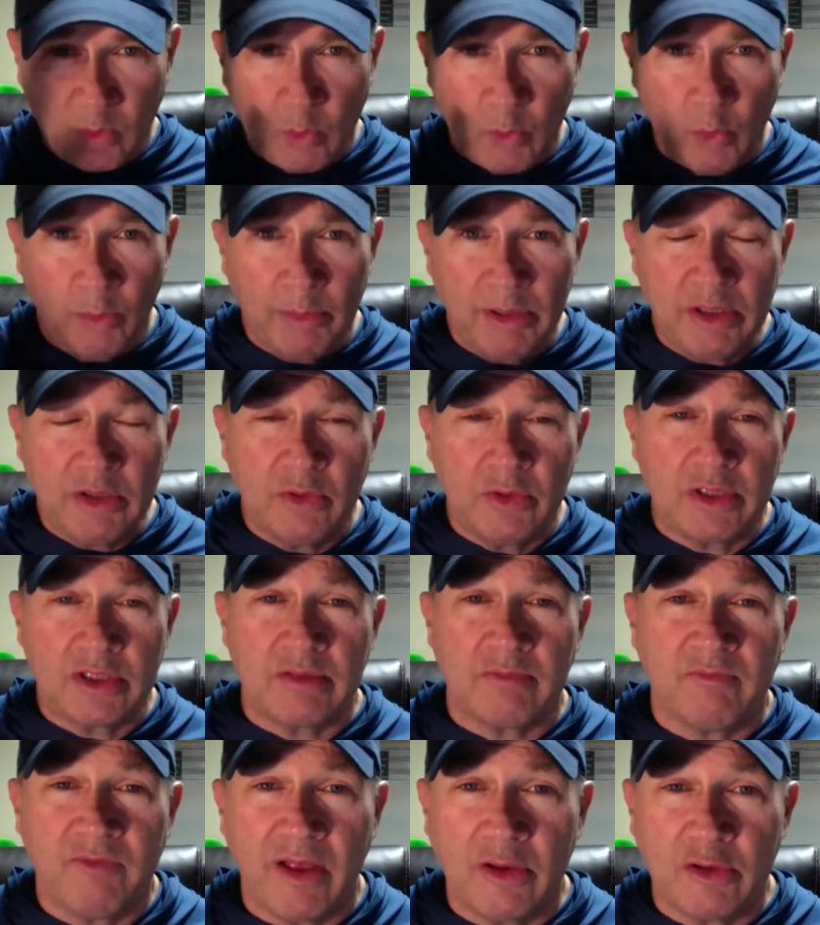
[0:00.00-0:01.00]
We'll be doing
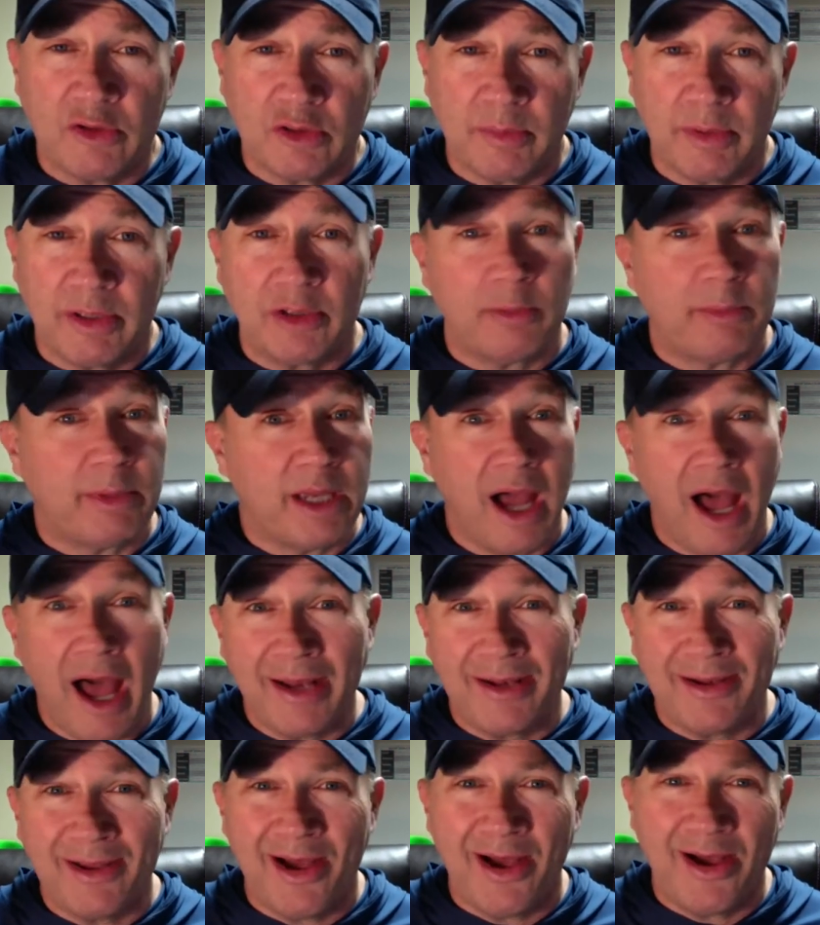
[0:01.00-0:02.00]
some fellowshipping. There'll be
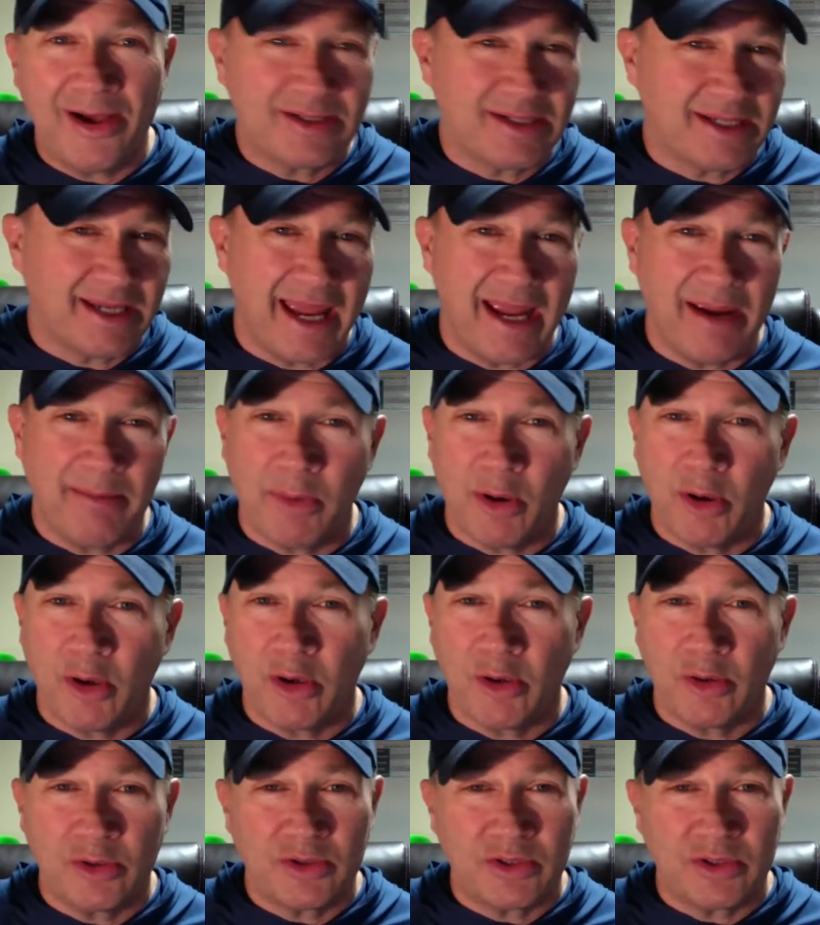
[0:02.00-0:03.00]
hot dogs and
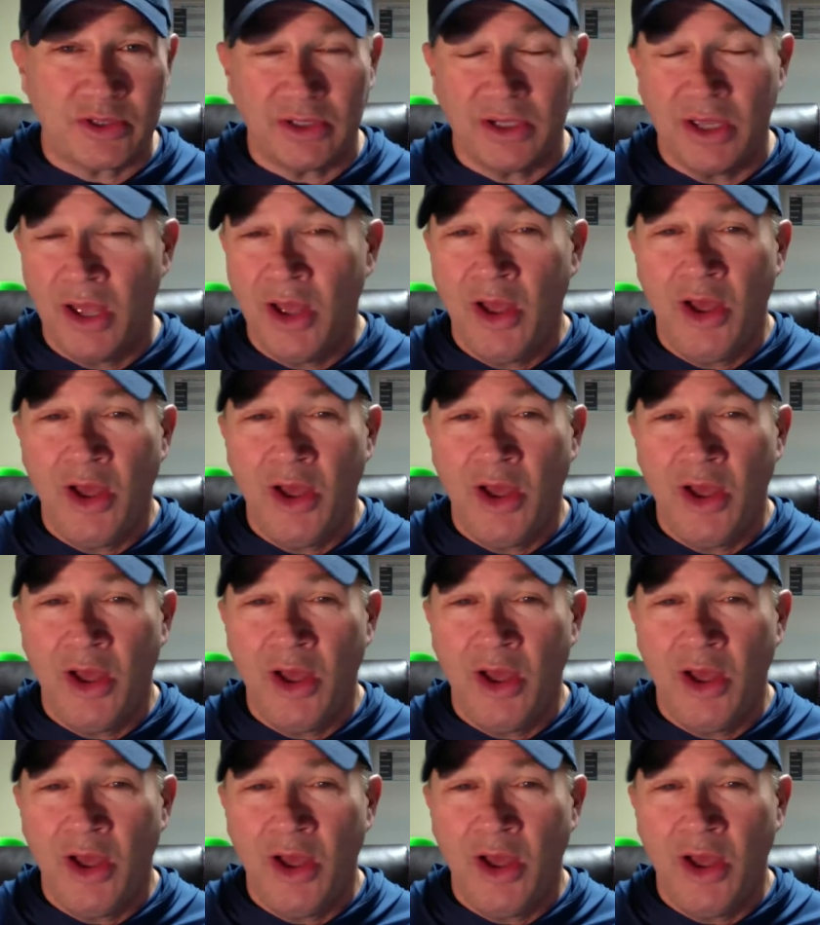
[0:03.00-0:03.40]
hamburgers and